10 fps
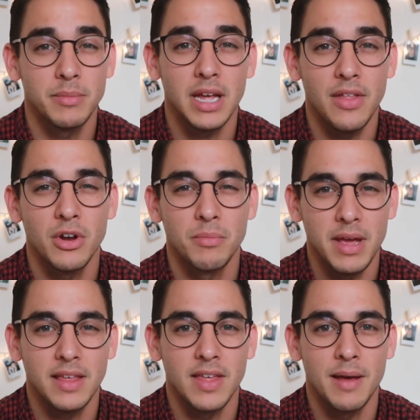together and
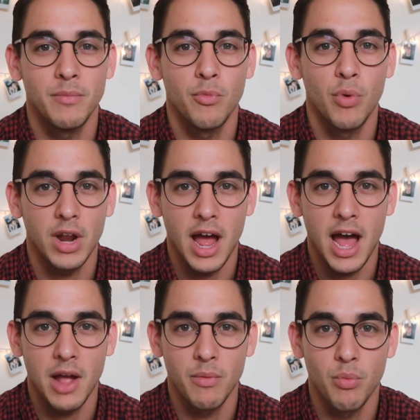make them what
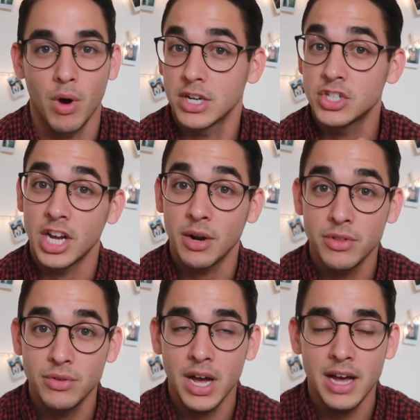I want to share
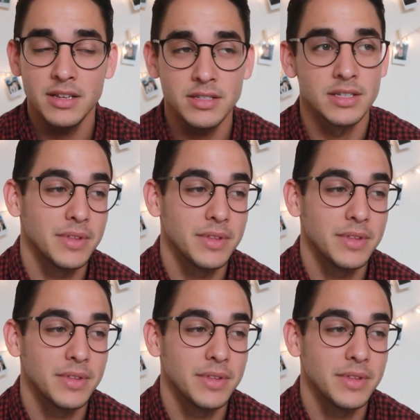with you guys.